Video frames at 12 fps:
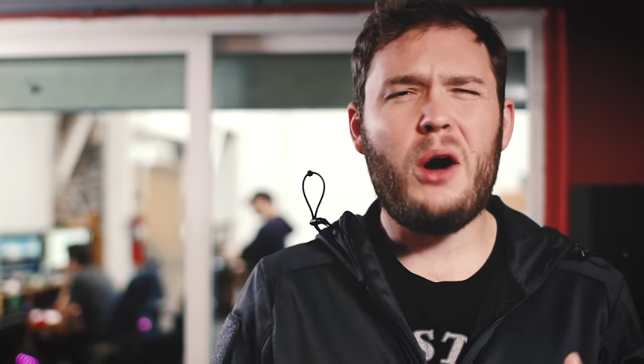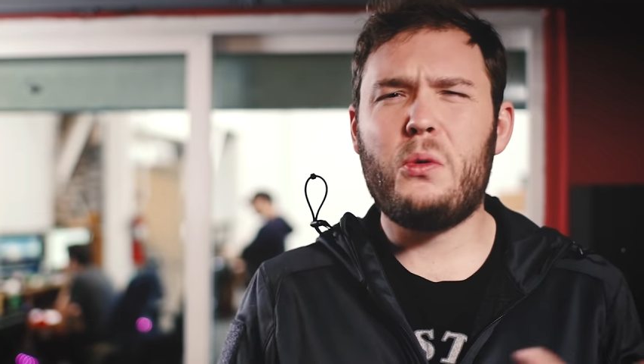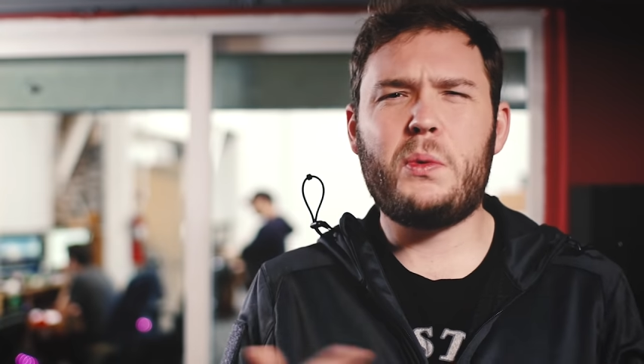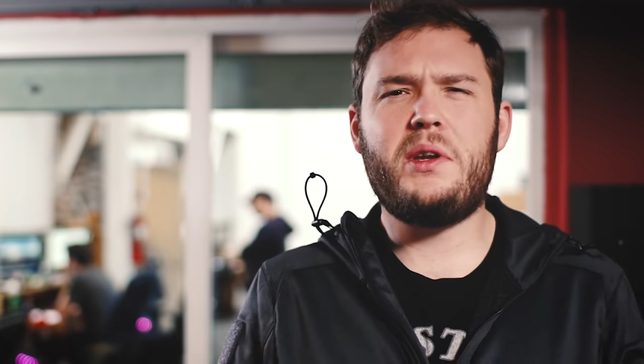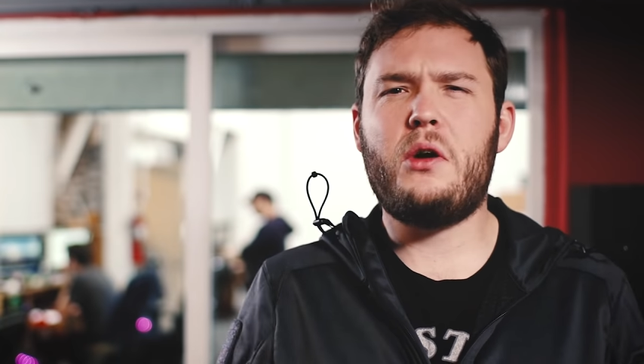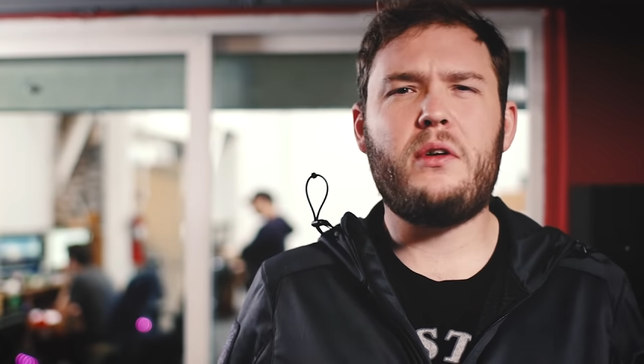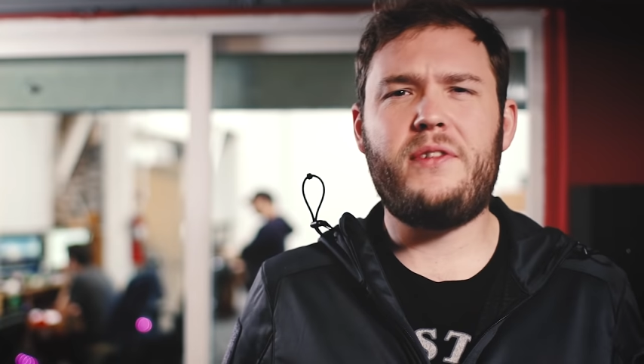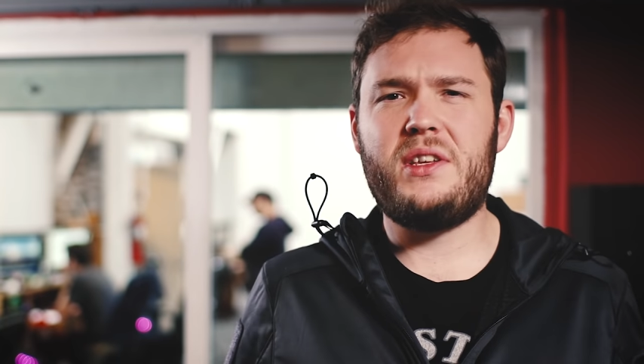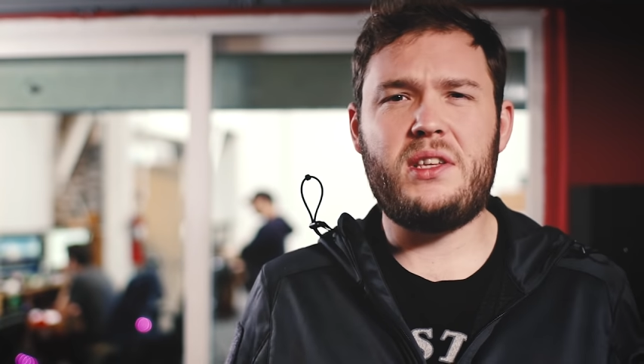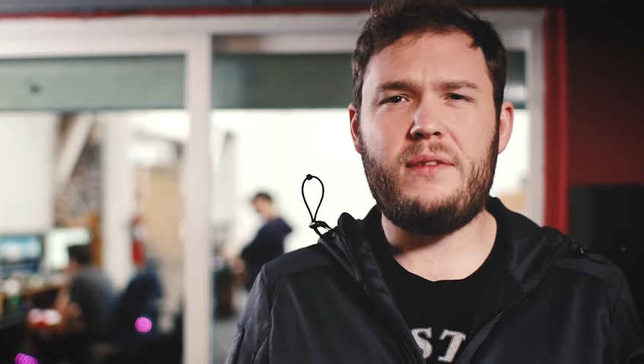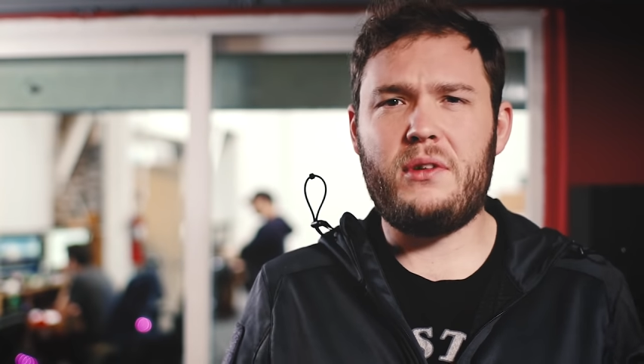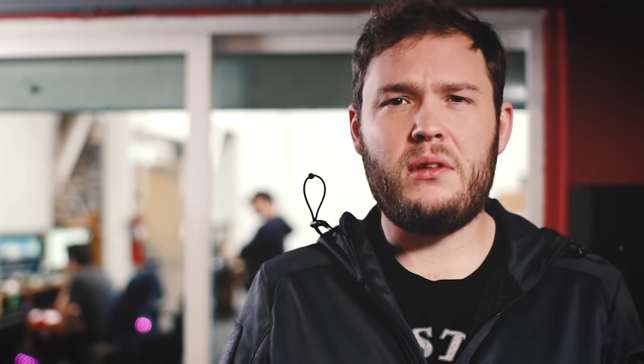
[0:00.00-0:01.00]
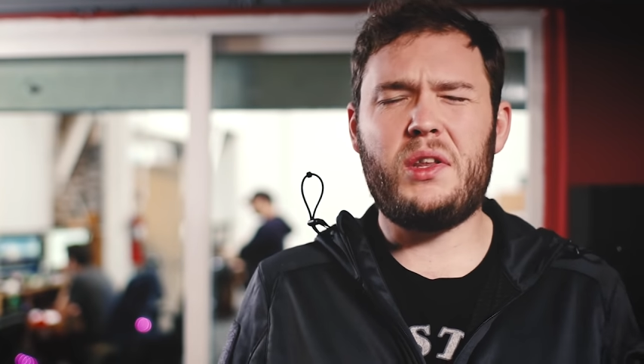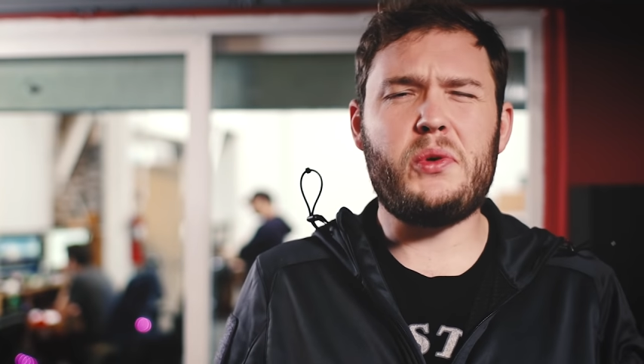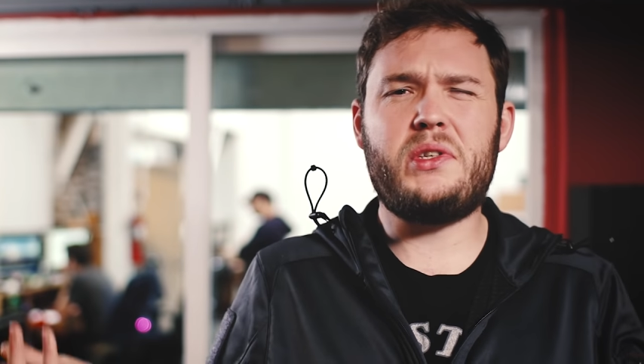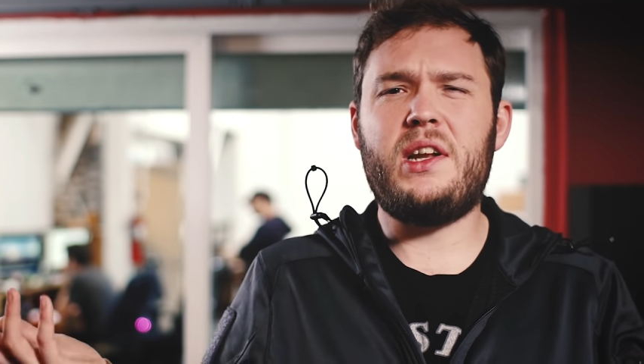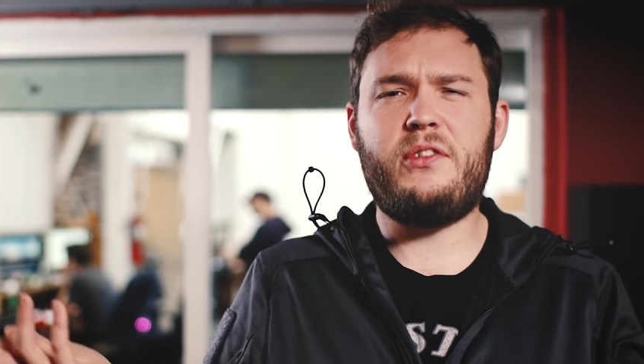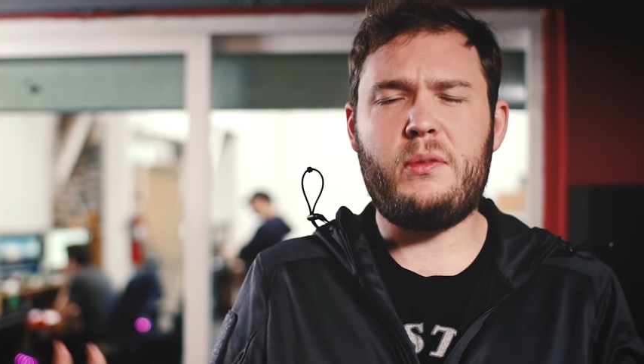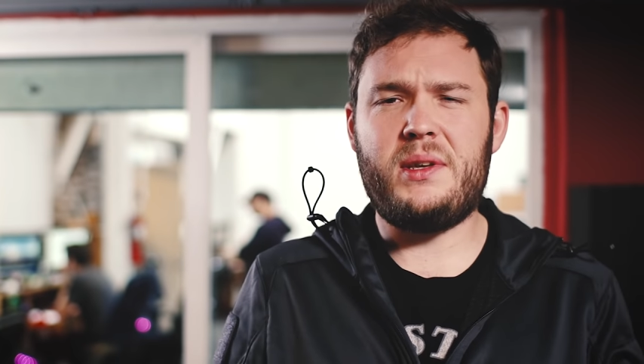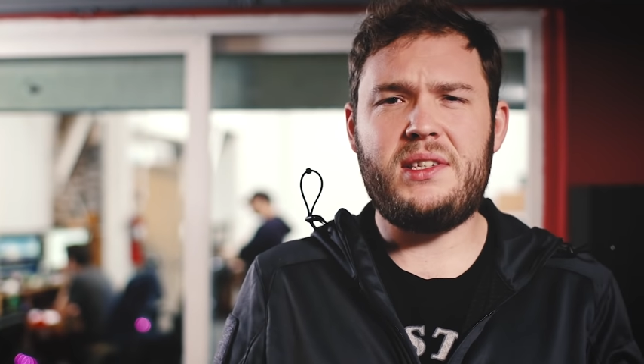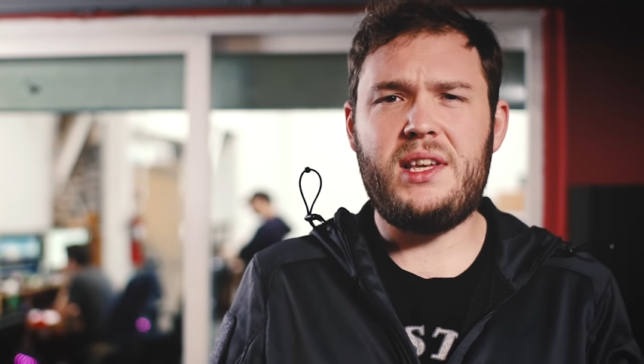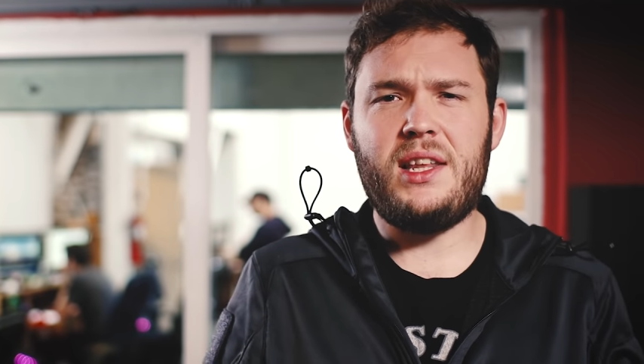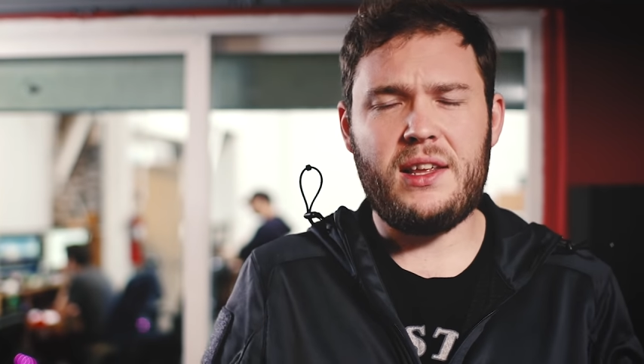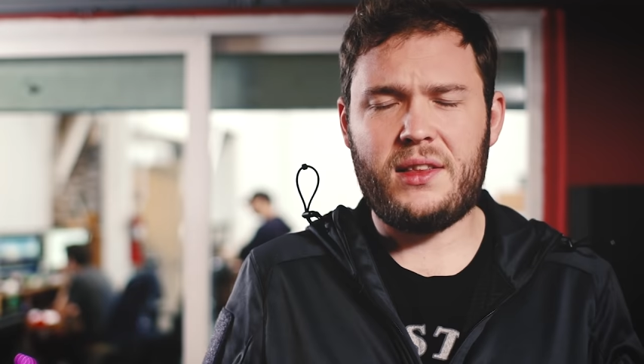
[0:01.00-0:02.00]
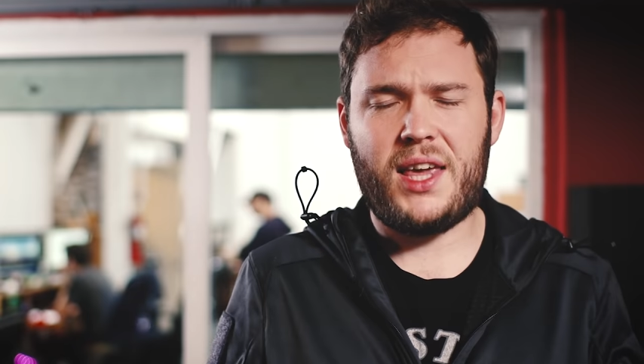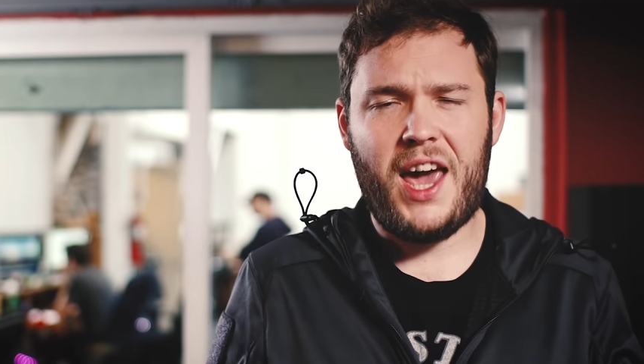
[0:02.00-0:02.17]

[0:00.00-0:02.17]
How would we know if he's even close enough to be seen in the